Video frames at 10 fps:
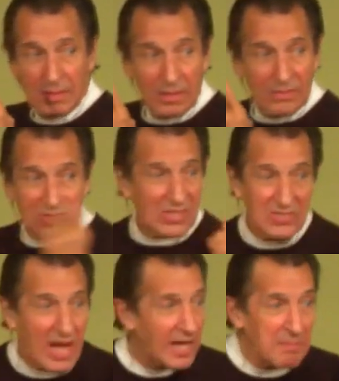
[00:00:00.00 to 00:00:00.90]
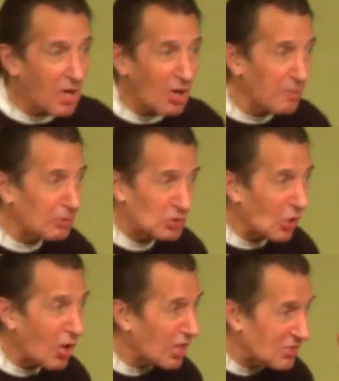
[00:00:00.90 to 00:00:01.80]
This is not multiple
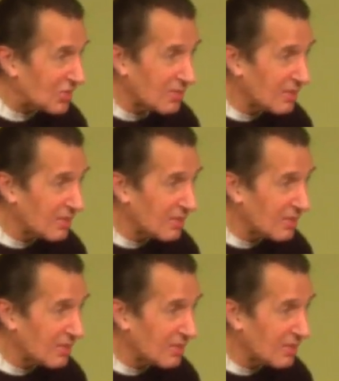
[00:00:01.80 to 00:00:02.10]
choice.